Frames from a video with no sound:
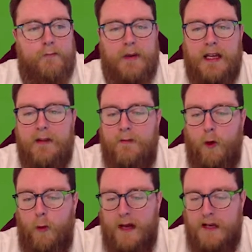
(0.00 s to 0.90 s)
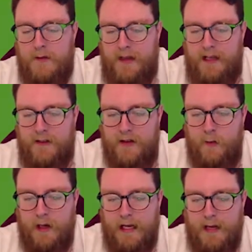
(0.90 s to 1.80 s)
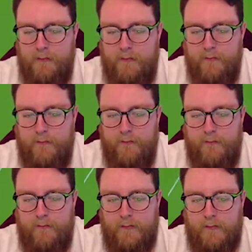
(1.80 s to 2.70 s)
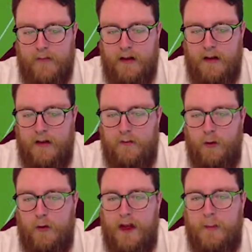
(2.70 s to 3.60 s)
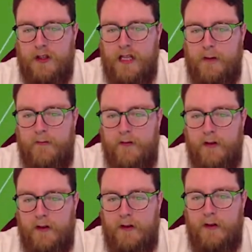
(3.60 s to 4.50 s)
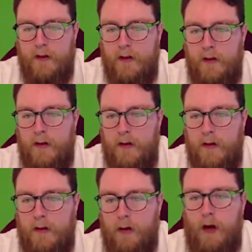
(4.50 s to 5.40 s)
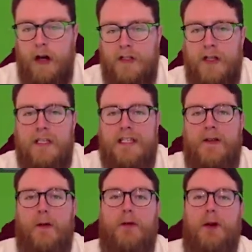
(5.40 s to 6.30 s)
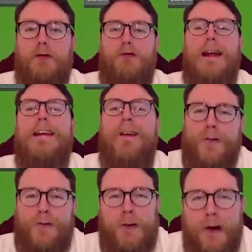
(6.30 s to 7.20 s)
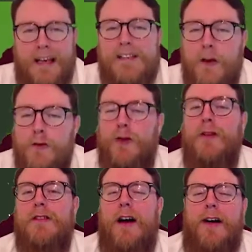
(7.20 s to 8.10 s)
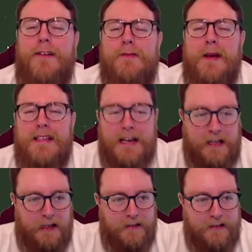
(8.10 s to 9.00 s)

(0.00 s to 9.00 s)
bloody four players being injured in one game. I've not got that much depth. Oh, Sergi Savic with a great long shot. His long shots are spectacular.